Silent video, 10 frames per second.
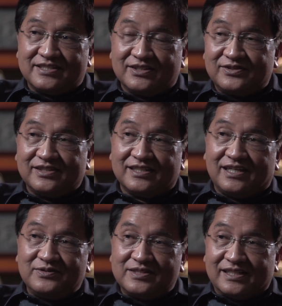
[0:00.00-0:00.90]
Security
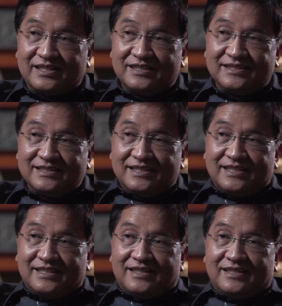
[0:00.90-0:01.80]
Council.
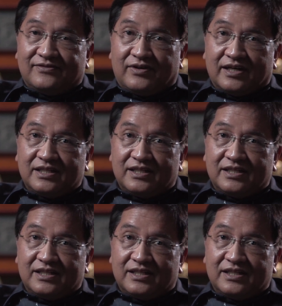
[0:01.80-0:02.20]
In fact,